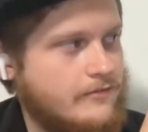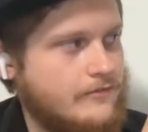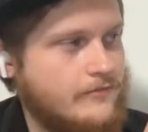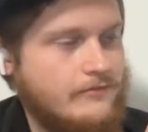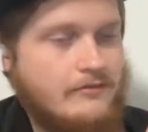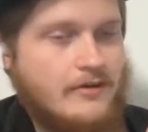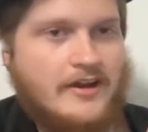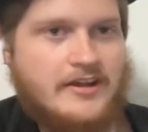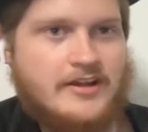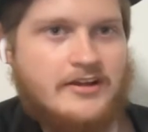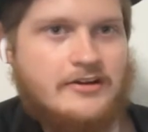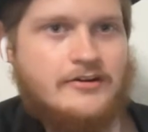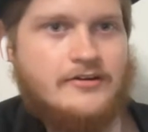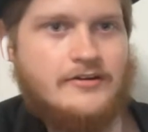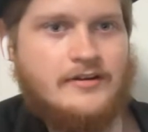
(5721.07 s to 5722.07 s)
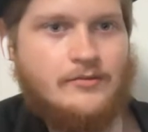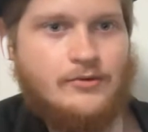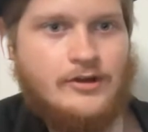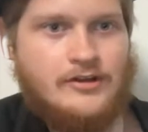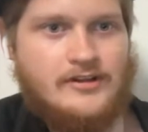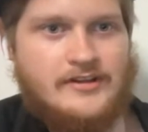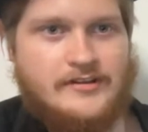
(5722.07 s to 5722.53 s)
Right here, it
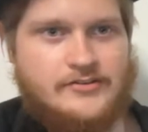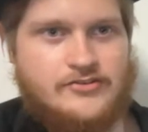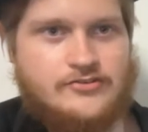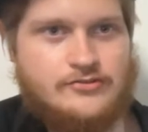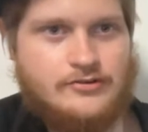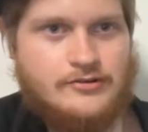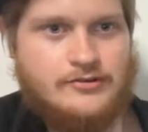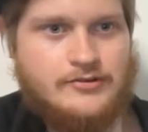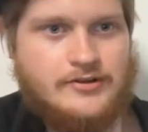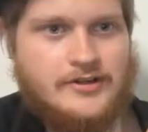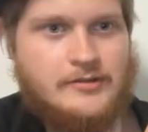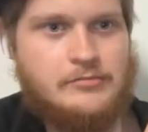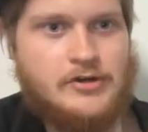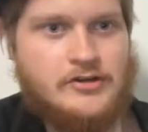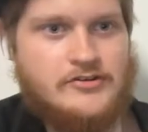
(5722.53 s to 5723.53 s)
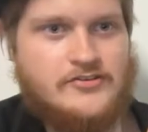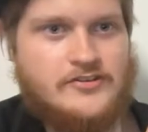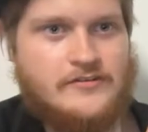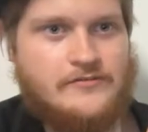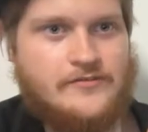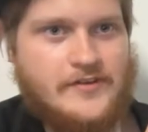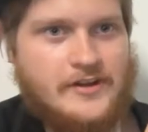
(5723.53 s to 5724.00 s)
will extrude and purge the
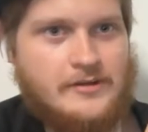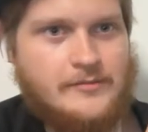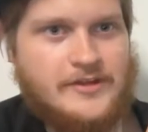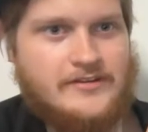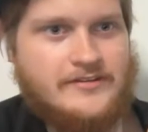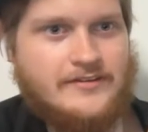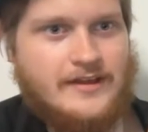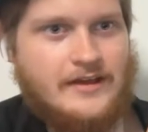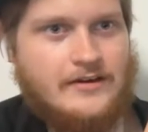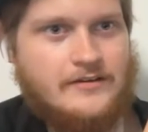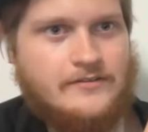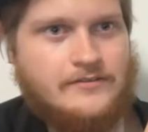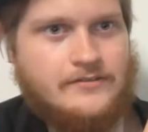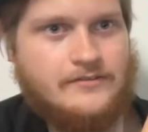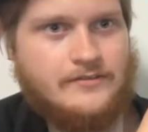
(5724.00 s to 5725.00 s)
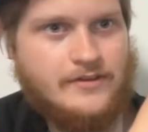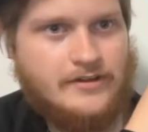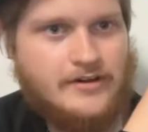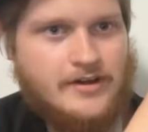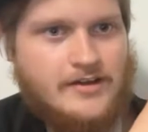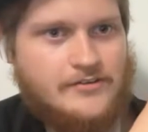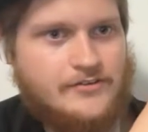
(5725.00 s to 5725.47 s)
filament out of the
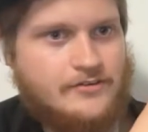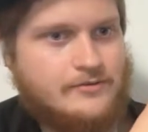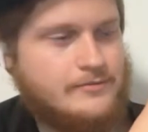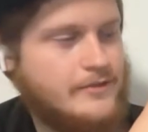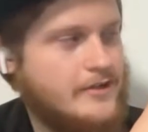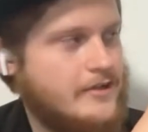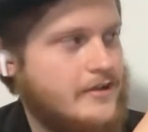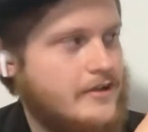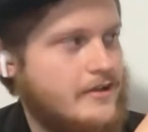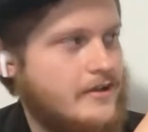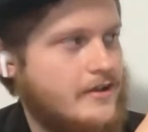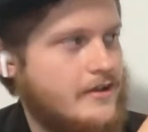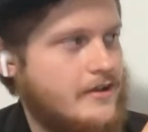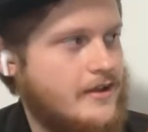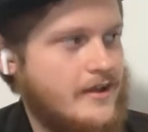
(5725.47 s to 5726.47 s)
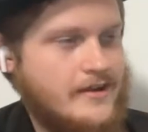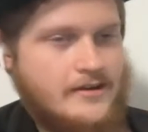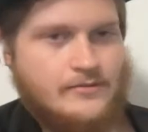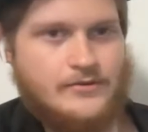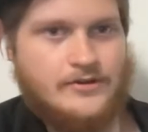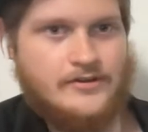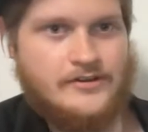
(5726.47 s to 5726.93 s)
nozzle, and
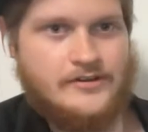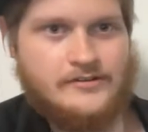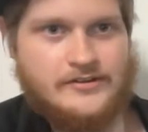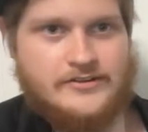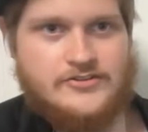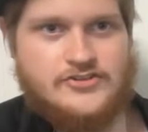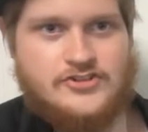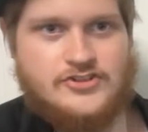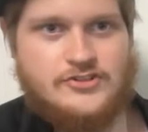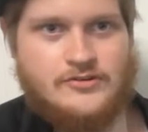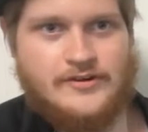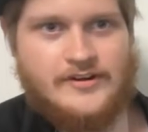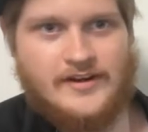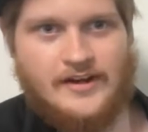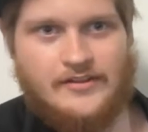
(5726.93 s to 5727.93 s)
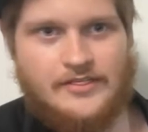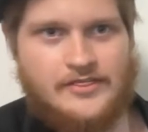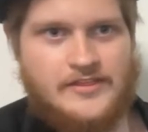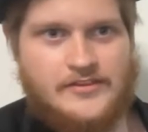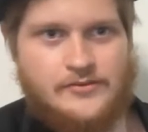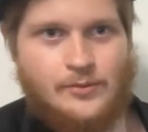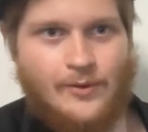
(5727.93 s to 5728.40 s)
it will literally shoot it out
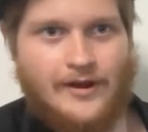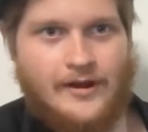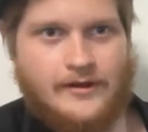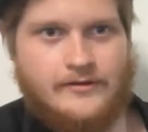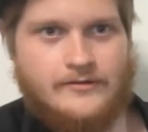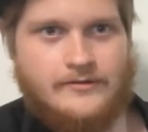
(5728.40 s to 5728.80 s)
this way.